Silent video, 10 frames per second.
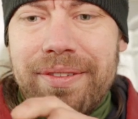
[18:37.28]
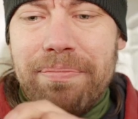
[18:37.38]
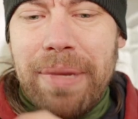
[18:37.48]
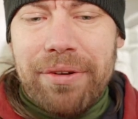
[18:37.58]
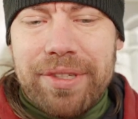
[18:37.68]

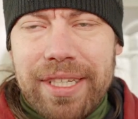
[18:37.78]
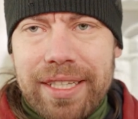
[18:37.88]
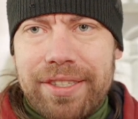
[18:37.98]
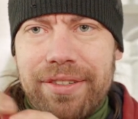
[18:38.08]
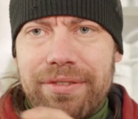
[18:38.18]
battery
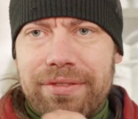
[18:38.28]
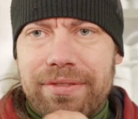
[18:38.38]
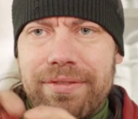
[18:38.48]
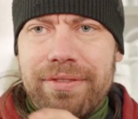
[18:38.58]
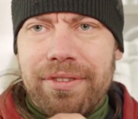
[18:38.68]
cells, those
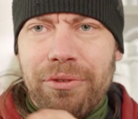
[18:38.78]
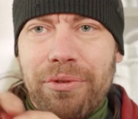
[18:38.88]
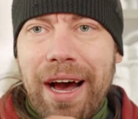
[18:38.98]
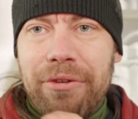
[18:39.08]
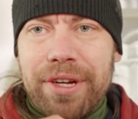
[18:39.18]

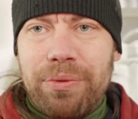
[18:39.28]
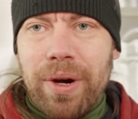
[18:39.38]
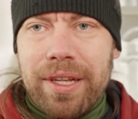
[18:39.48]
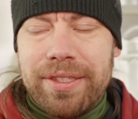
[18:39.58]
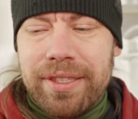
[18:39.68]
rounded
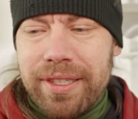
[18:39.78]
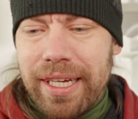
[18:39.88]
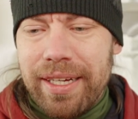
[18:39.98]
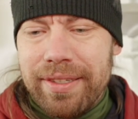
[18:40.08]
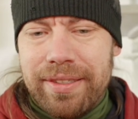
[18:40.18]
ones,
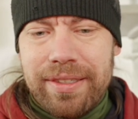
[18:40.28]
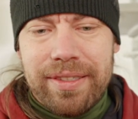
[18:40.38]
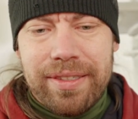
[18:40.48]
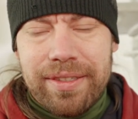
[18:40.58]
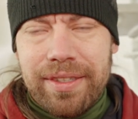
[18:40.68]
yeah,
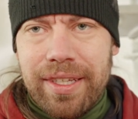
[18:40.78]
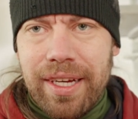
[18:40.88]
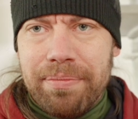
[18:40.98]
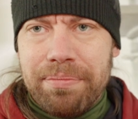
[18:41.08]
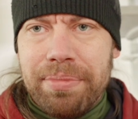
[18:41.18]
they
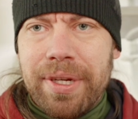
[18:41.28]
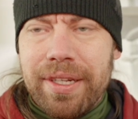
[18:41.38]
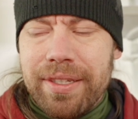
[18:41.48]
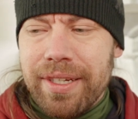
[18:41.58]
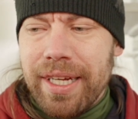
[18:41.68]
are
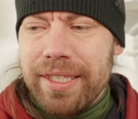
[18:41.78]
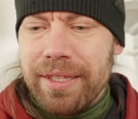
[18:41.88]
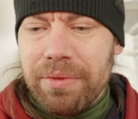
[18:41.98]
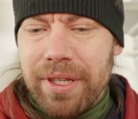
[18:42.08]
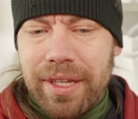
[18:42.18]
pretty
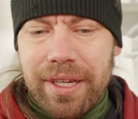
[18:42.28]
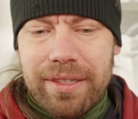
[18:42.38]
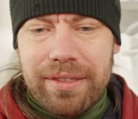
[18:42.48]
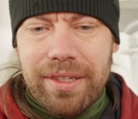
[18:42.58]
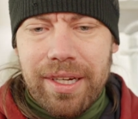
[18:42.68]
nasty when they
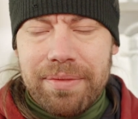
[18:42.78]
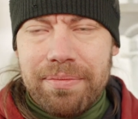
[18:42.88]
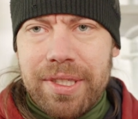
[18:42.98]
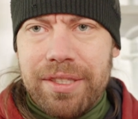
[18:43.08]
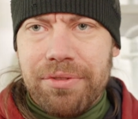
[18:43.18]
got
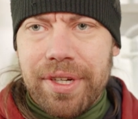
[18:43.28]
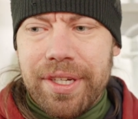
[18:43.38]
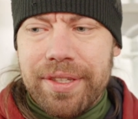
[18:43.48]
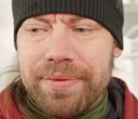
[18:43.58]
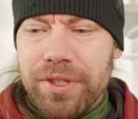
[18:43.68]

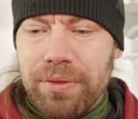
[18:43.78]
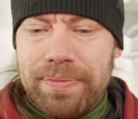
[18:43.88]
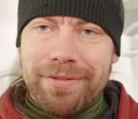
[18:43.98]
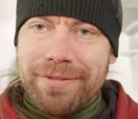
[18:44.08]
mistreated. So